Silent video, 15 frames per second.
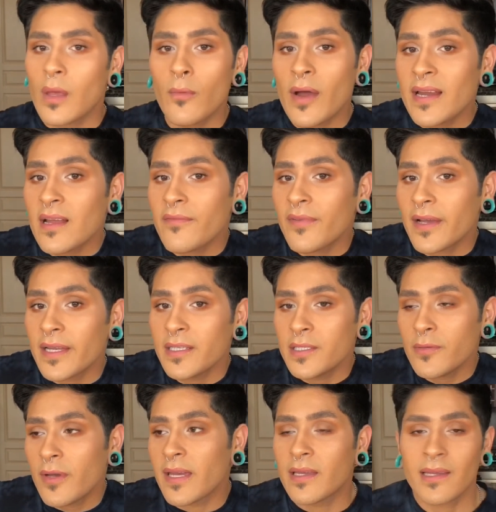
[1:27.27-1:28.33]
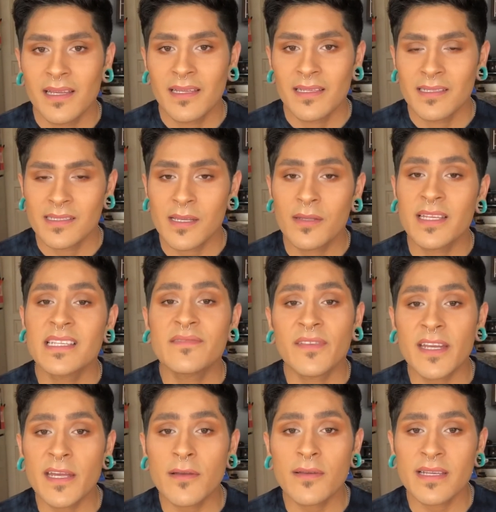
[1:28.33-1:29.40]
why not fucking do it? So this
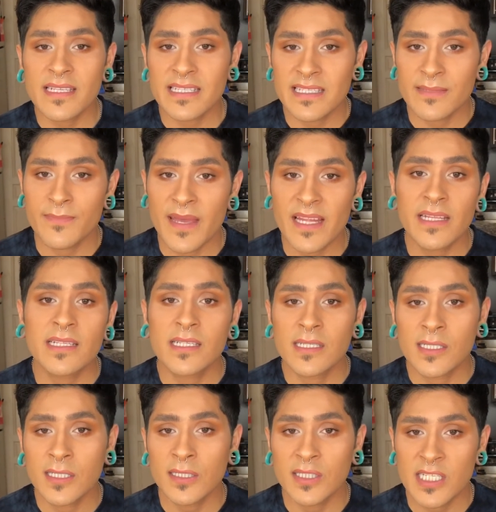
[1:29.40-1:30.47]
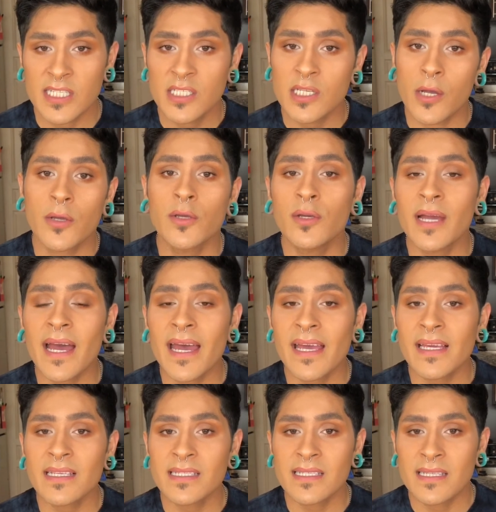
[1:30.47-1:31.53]
video is meant to just show you
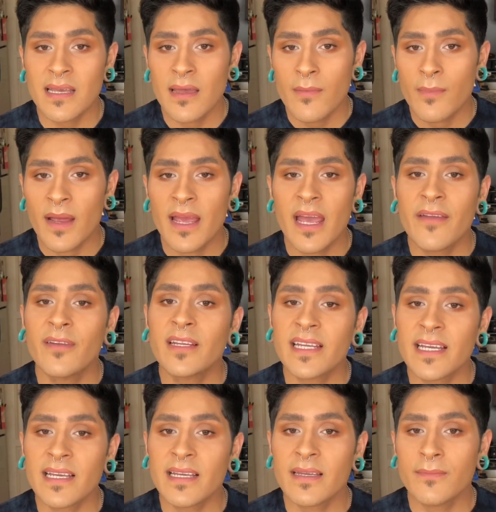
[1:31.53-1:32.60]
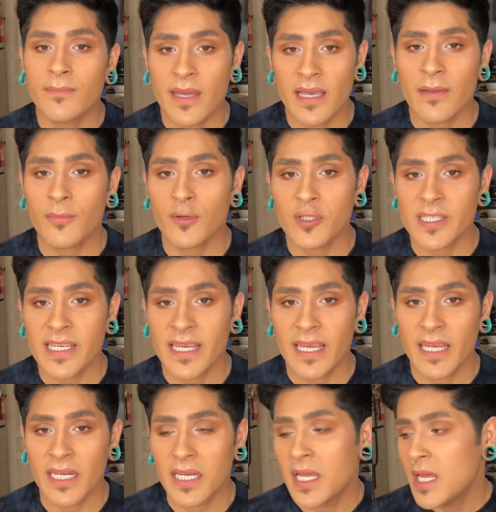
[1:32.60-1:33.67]
guys my everyday makeup
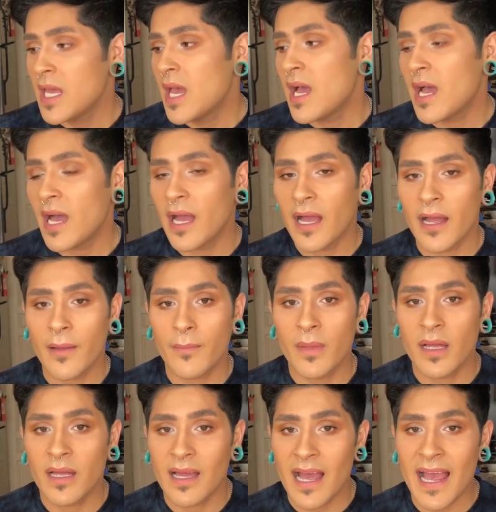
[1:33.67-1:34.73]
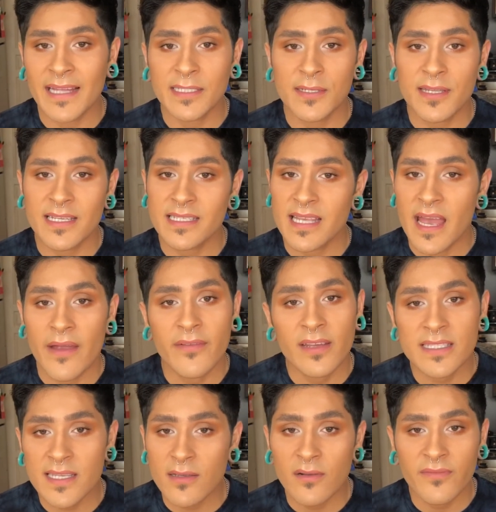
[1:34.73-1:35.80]
routine. I do this every
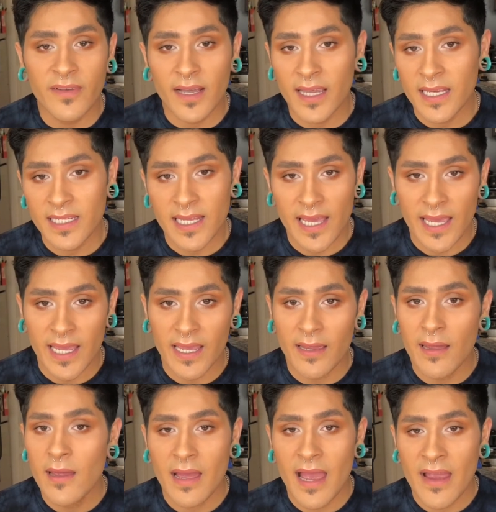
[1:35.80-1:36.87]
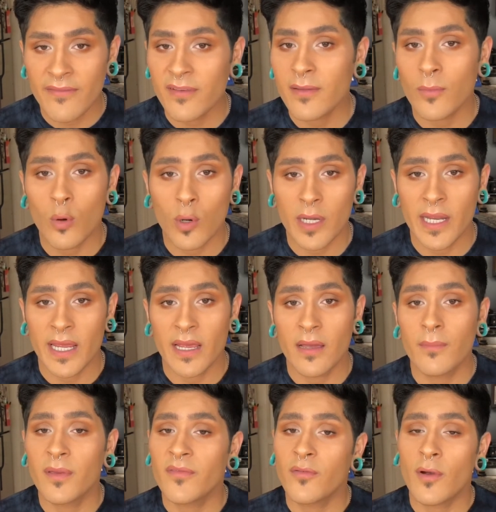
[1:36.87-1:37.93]
single fucking day, every morning,
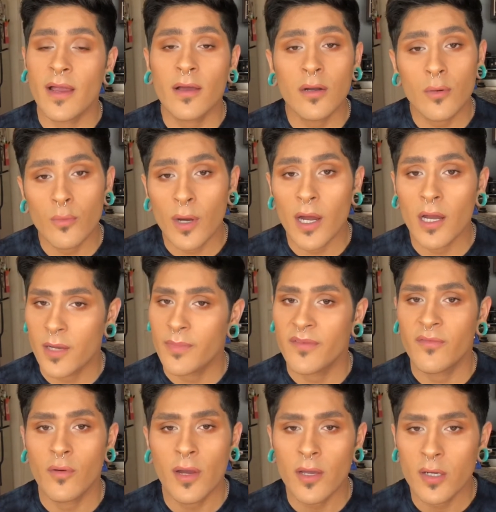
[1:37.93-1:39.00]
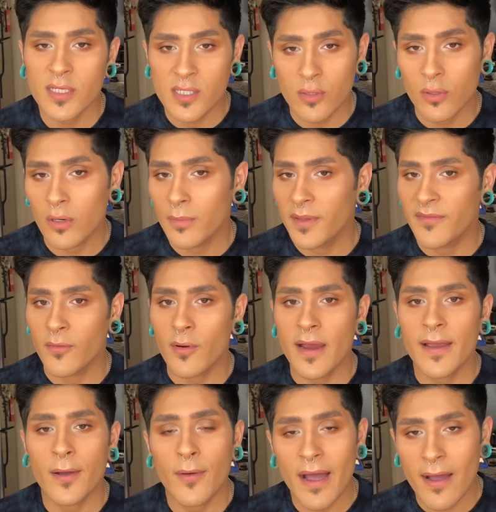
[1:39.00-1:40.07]
before I go to work, before I go to school, before I
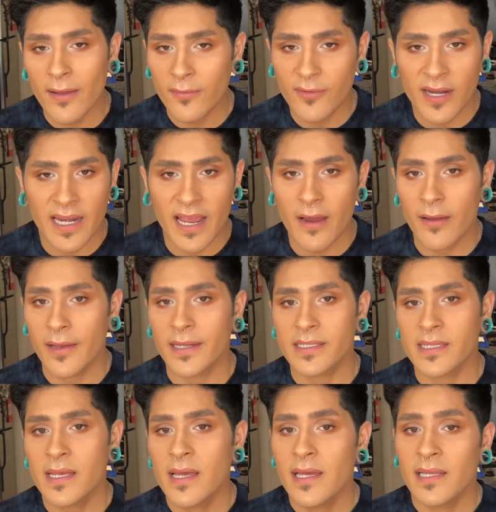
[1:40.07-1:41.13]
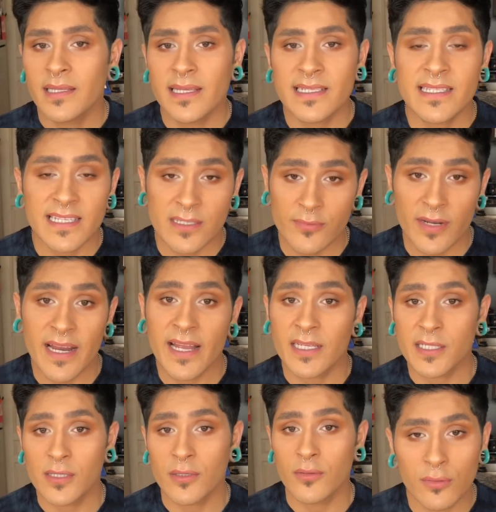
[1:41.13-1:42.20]
go out and run errands. This is what I
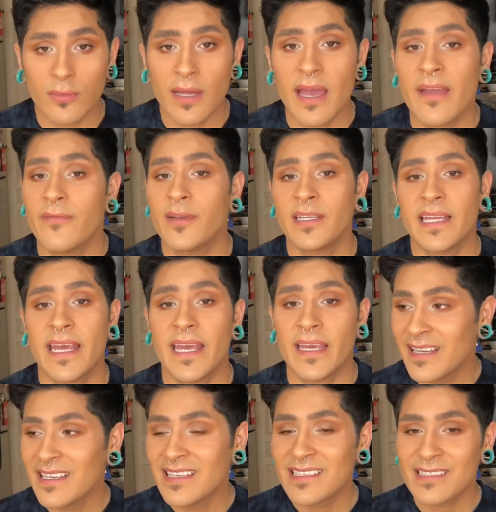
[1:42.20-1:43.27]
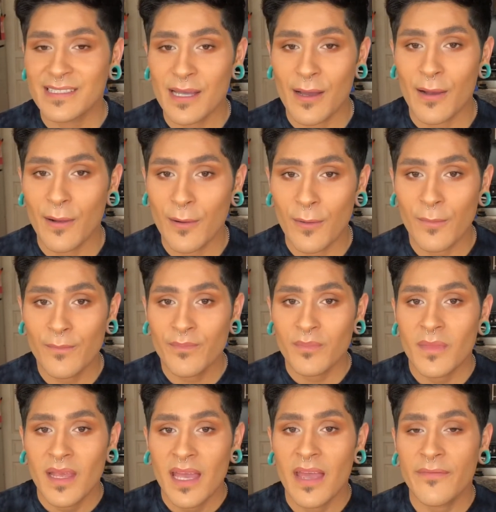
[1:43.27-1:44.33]
do every day. So
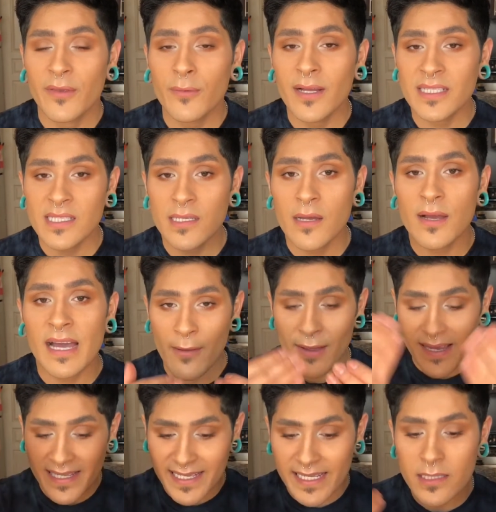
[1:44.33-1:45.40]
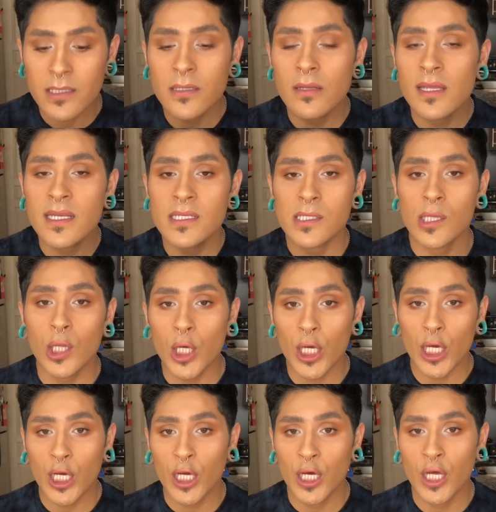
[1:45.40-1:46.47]
if you want to know how I get to this
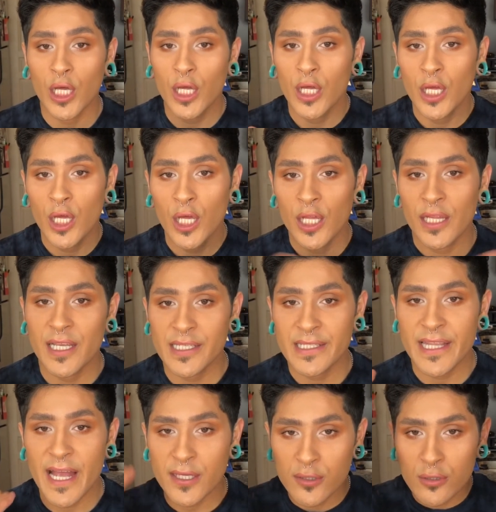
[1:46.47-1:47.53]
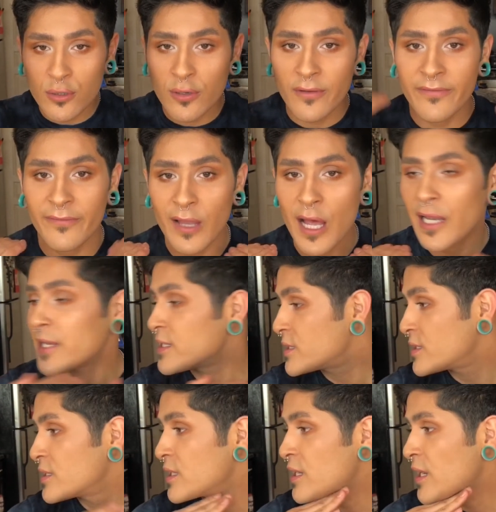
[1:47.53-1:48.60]
look, this natural,
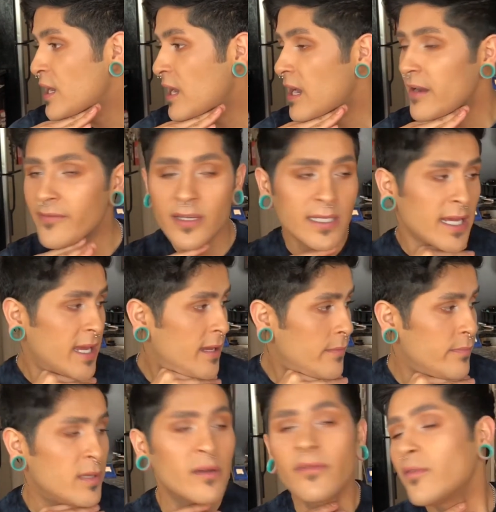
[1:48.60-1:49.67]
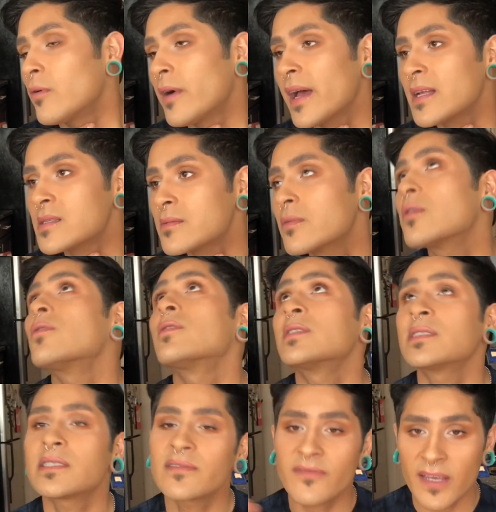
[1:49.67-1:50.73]
flawless, everyday, beautiful, handsome,
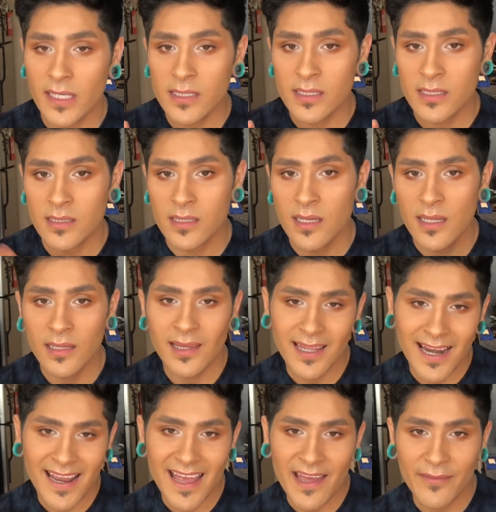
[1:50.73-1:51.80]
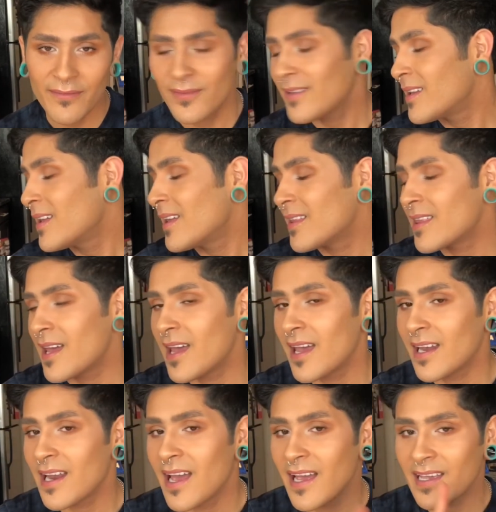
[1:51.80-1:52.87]
gorgeous face that I have,
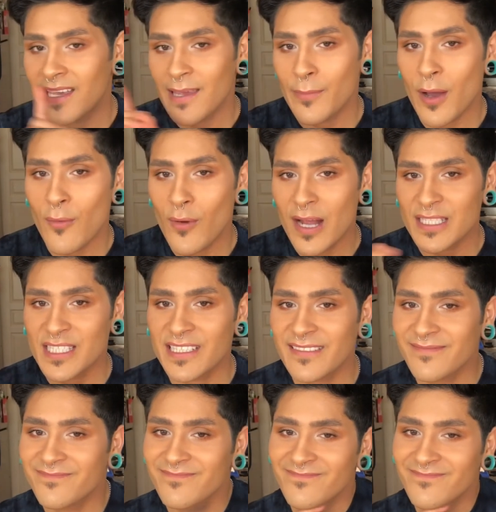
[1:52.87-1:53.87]
then keep on watching.